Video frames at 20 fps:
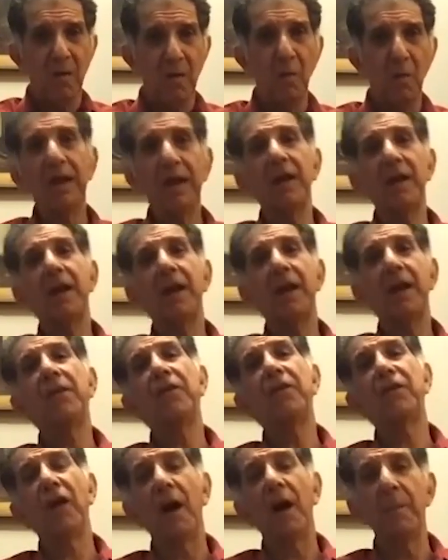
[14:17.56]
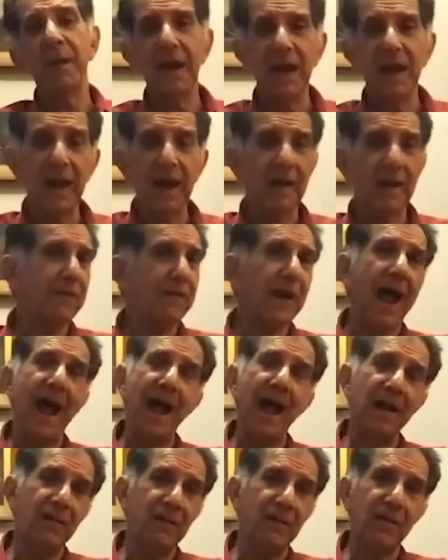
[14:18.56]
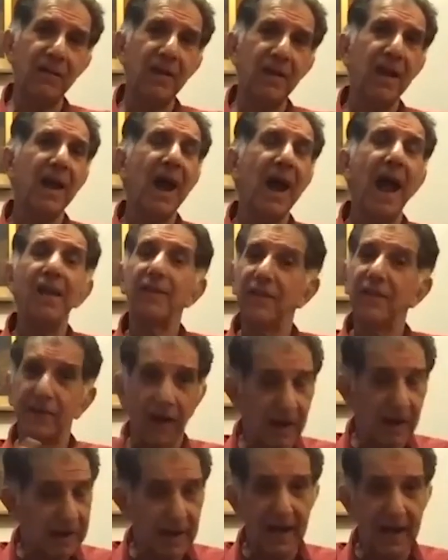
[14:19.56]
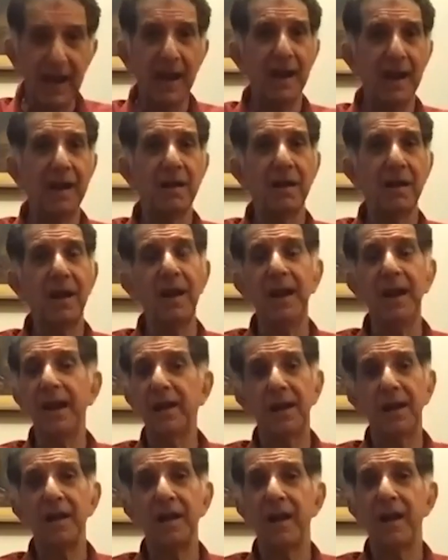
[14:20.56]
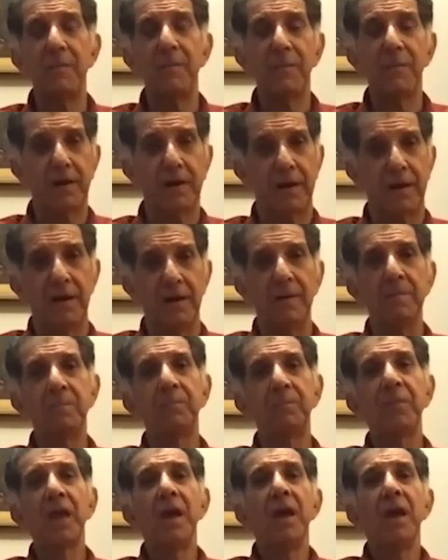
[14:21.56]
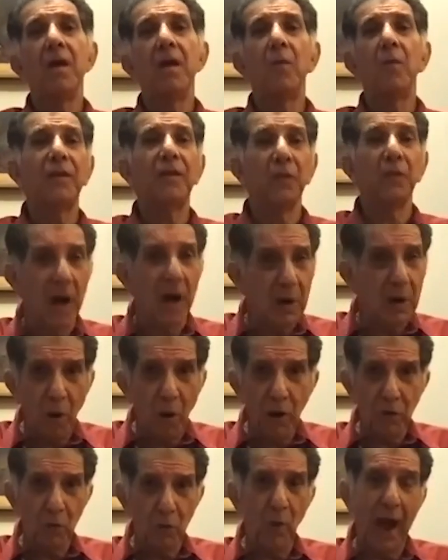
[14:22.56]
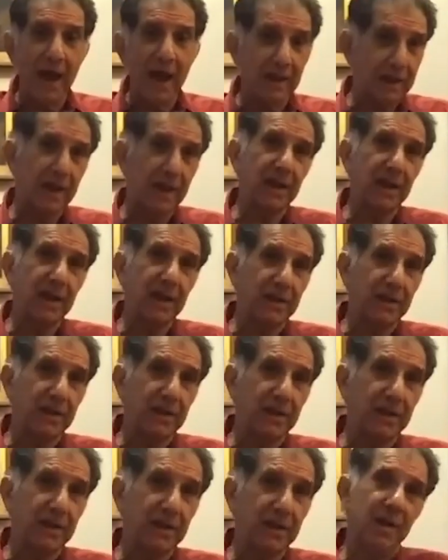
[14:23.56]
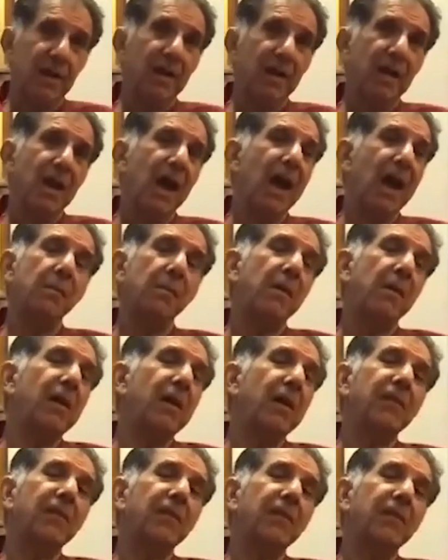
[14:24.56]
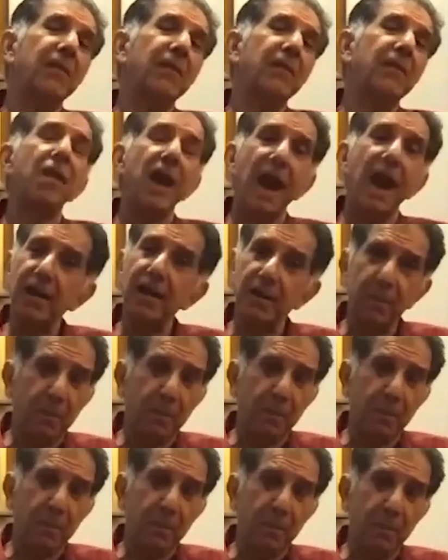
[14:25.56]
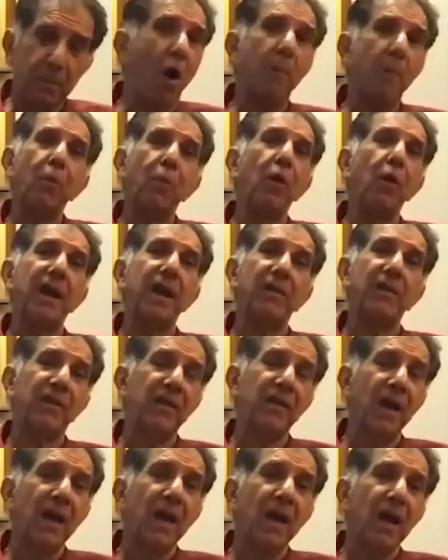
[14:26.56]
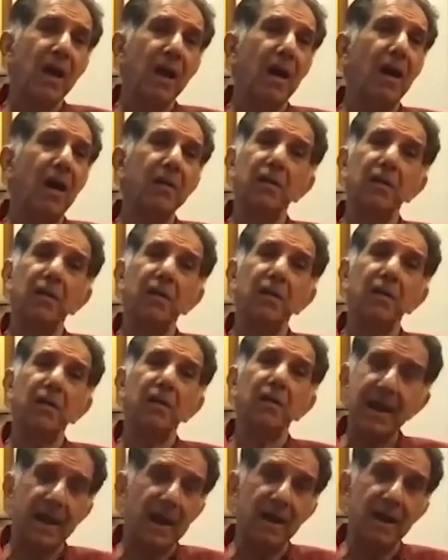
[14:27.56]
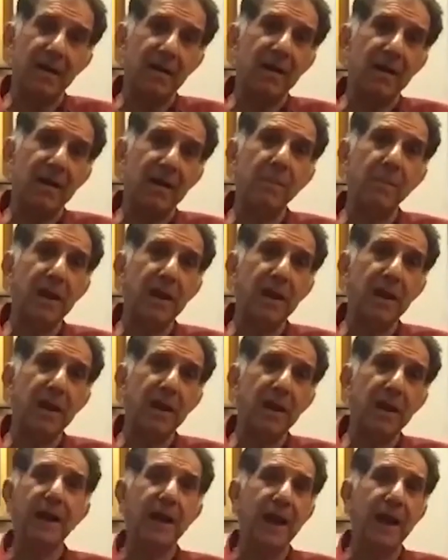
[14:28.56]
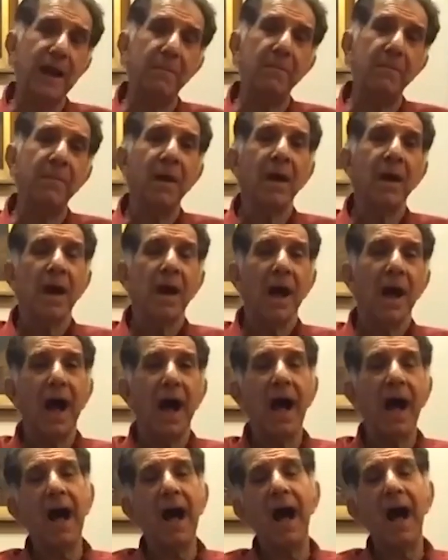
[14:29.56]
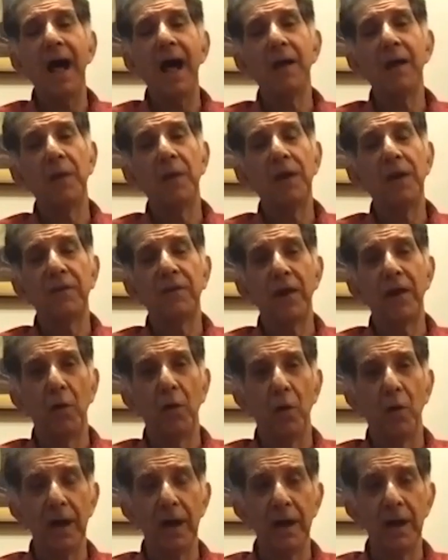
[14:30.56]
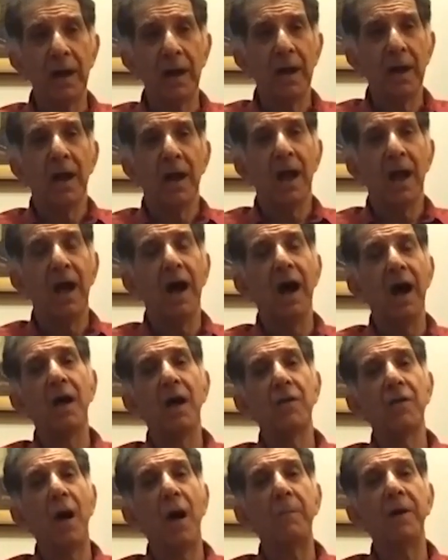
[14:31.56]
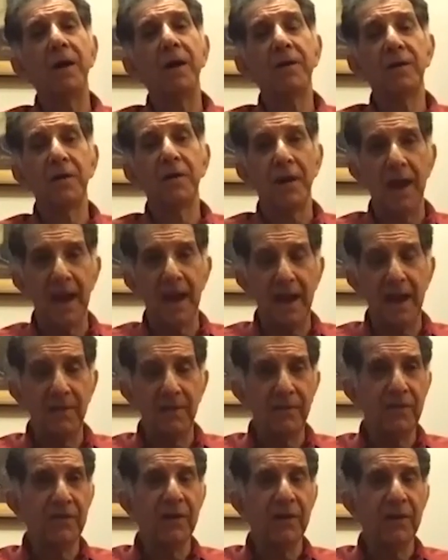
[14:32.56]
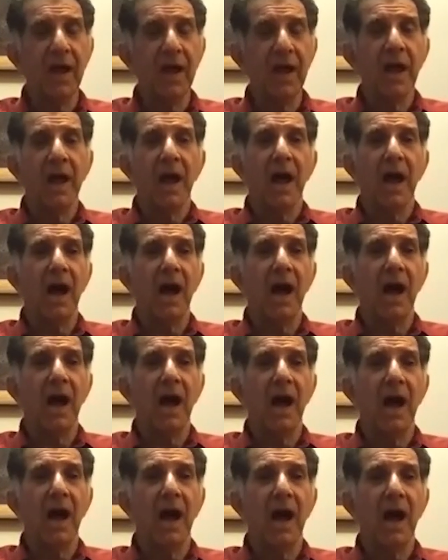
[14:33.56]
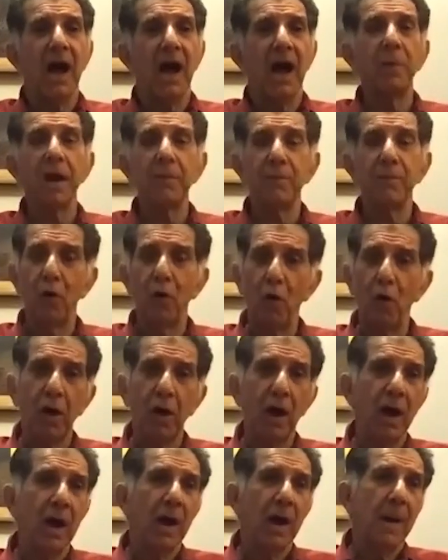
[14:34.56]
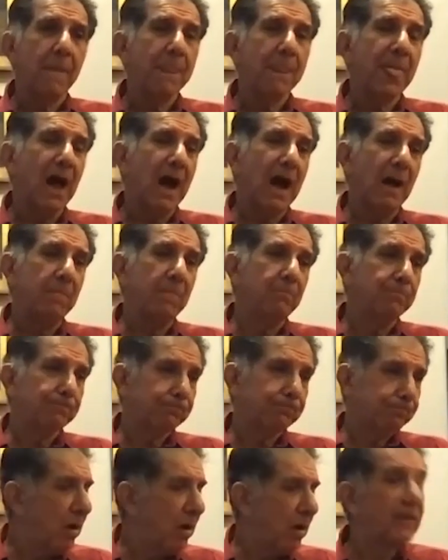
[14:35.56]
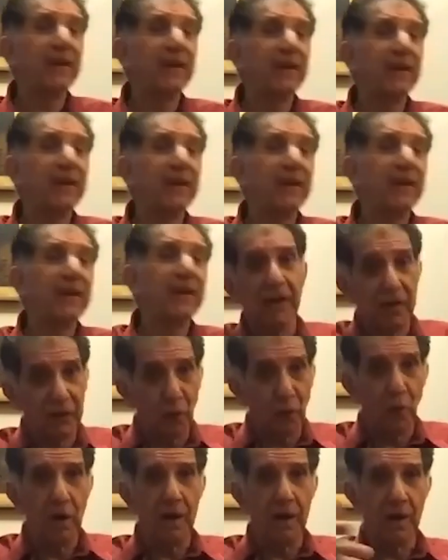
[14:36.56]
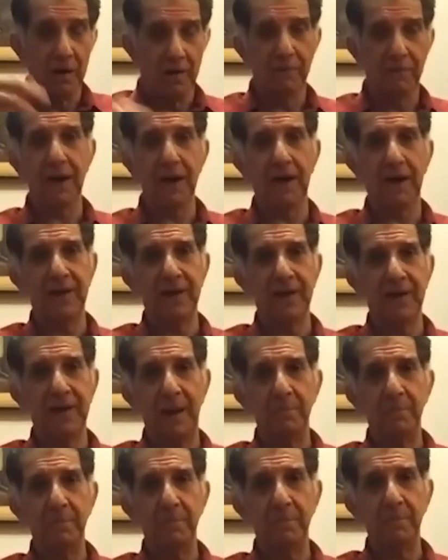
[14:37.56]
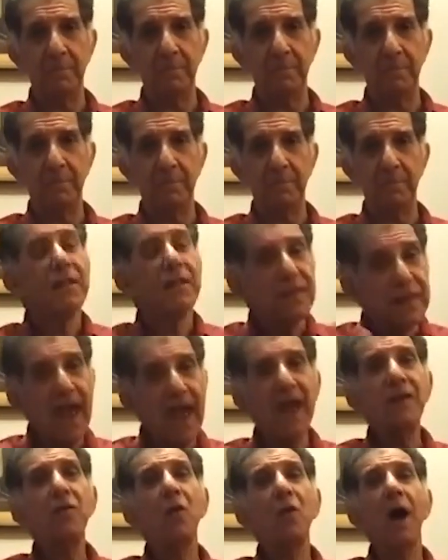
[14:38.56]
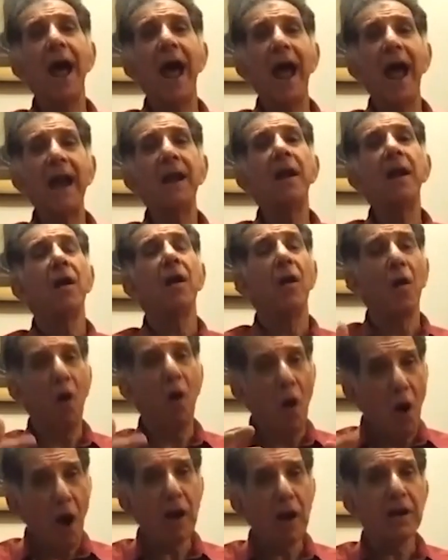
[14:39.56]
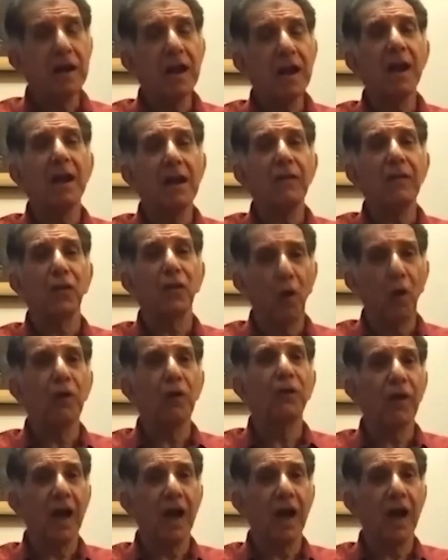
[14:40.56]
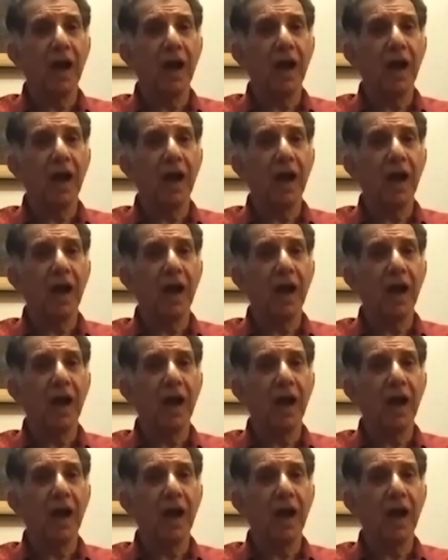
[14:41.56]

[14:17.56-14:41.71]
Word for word: whether in Germany, France, and certainly in, in England and Britain, which World War II I think did. And amongst the great war poets, uh, the four I can immediately name uh, are Wilfred Owen, uh, Robert Graves, uh, Rupert Brooke, uh, Siegfried Sassoon, for example. And then you had ordinary soldiers